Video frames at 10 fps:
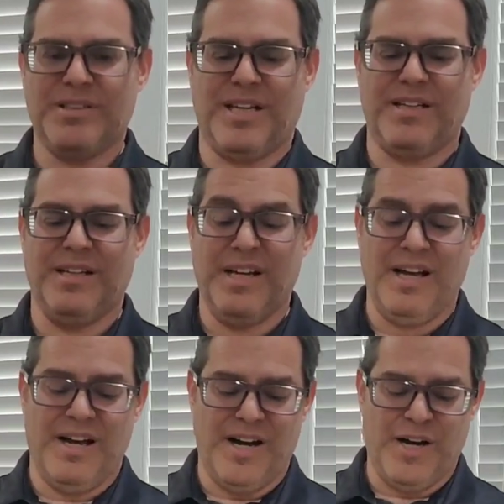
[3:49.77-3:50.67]
and
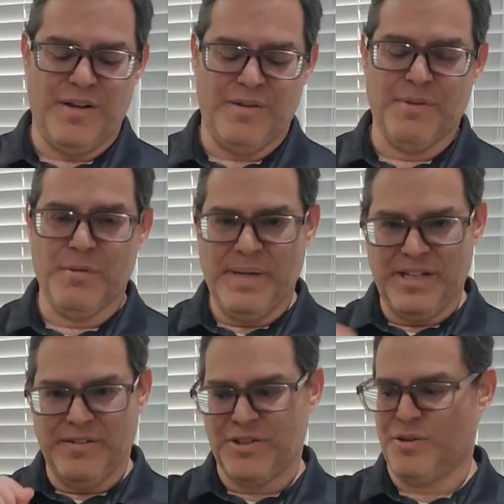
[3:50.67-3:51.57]
the
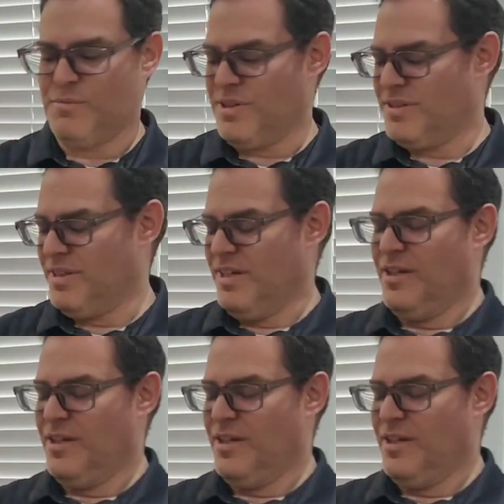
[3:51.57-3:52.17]
meaning of certain words.